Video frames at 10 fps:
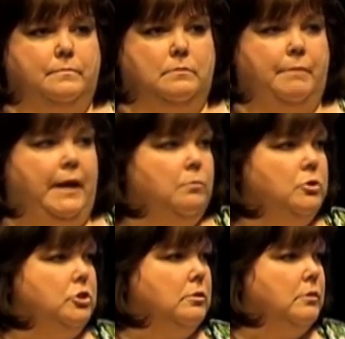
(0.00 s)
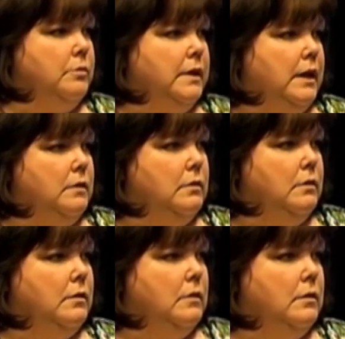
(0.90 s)
Pam, would you agree with that?
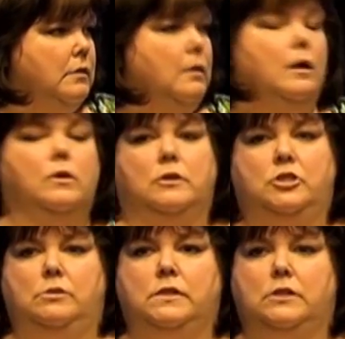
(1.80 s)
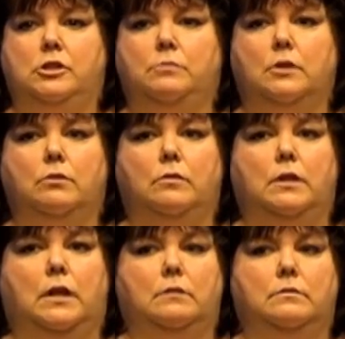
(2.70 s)
Okay, she says she would agree
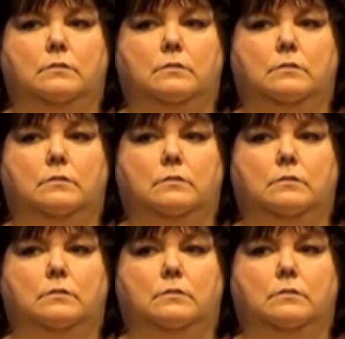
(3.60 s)
with that.